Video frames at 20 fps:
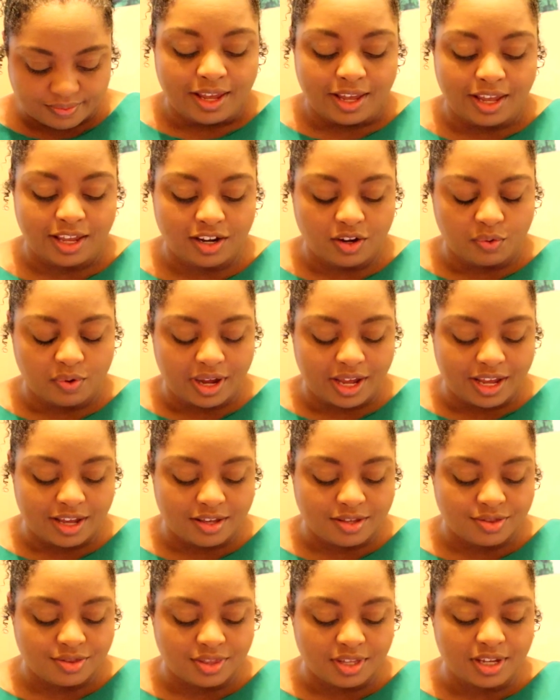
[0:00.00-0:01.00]

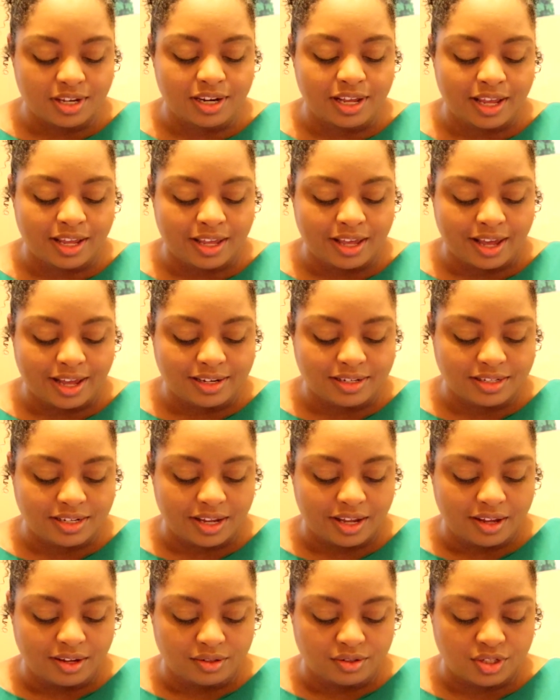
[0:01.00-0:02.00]
Anyway, then I got
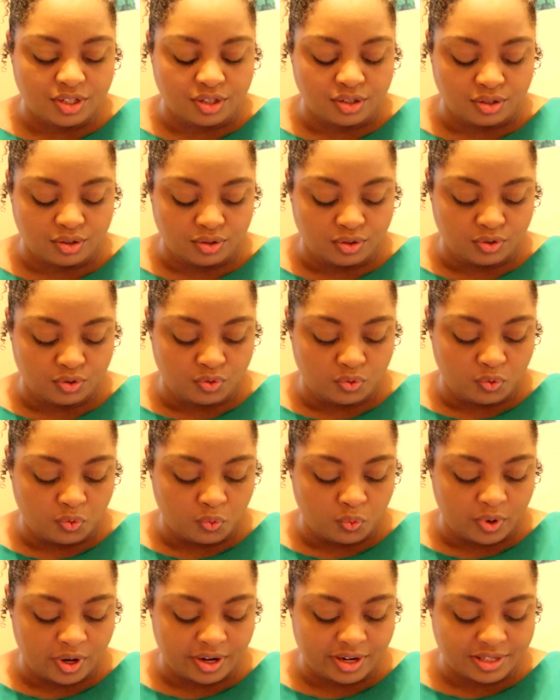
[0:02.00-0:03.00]
down to
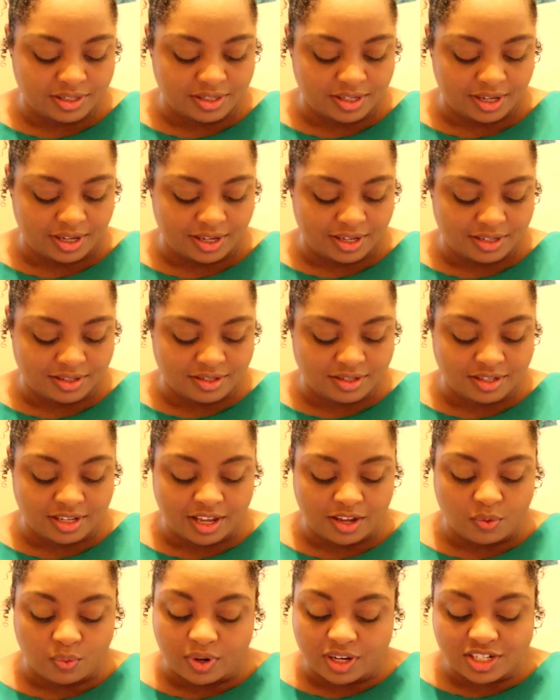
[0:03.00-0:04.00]
where it says,
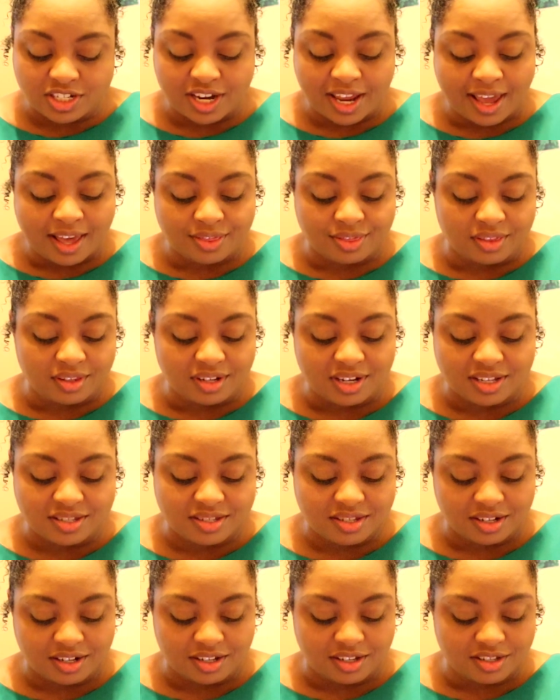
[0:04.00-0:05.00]
see which
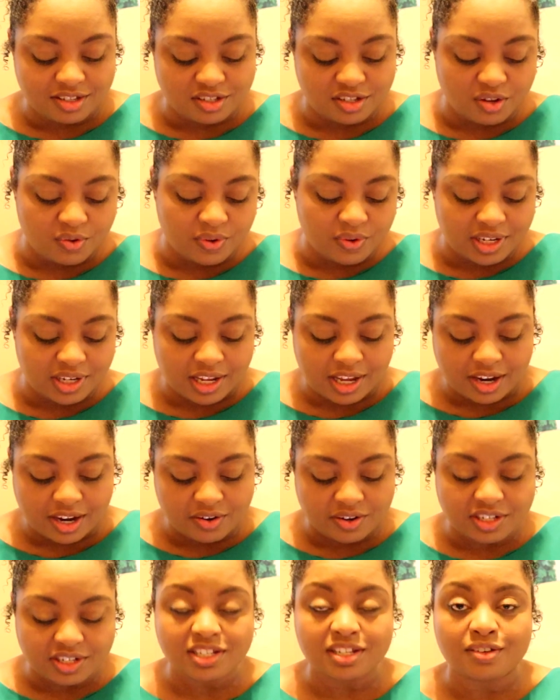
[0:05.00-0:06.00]
ethnicities you
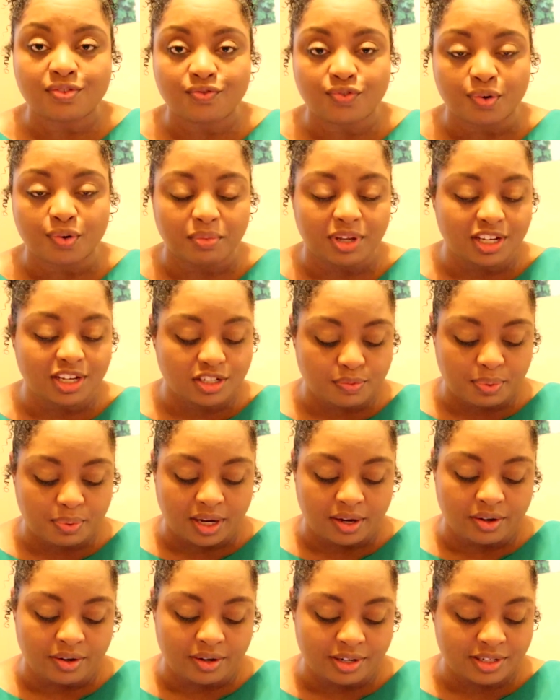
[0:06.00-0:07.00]
inherited from each
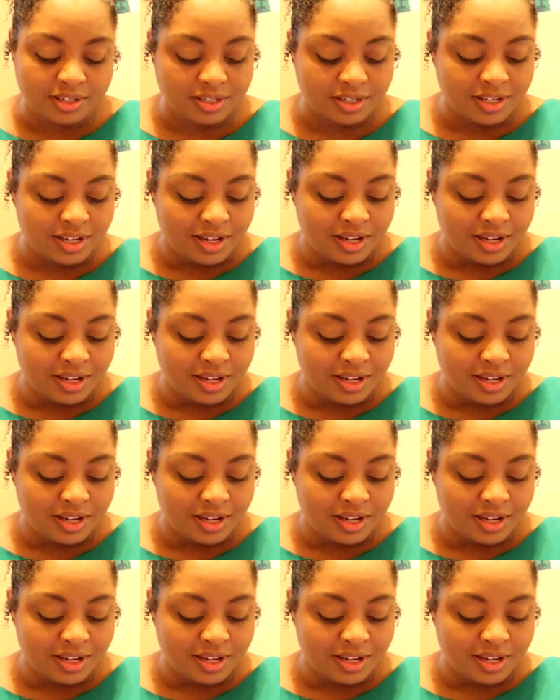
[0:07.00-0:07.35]
parent.